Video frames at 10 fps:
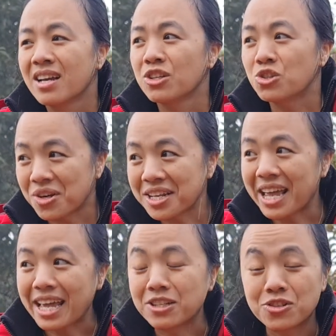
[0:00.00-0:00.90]

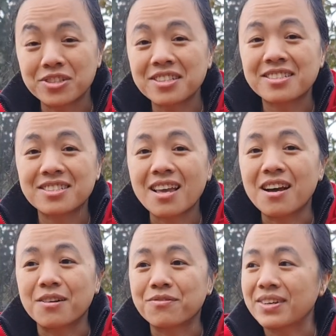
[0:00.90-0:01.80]
Sugarcane juice
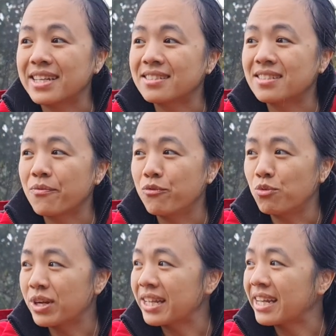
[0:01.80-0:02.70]
itself, it's
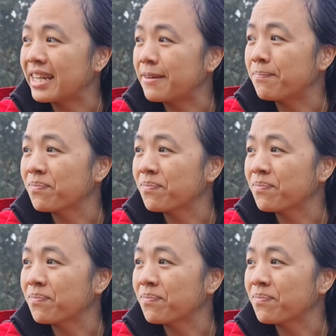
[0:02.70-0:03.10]
very